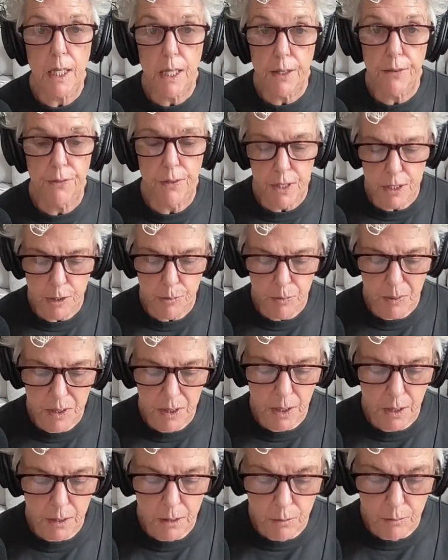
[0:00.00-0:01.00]
in this
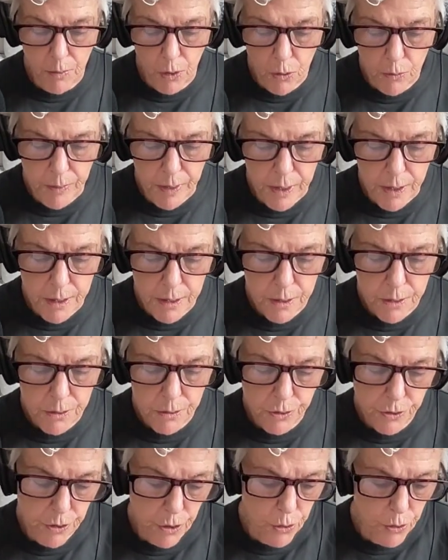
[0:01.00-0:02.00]
particular moment.
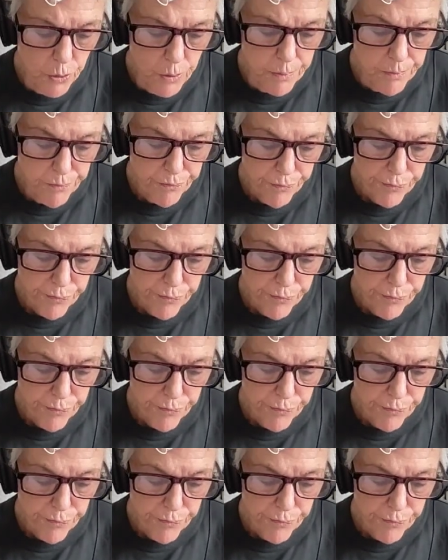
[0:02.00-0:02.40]
So,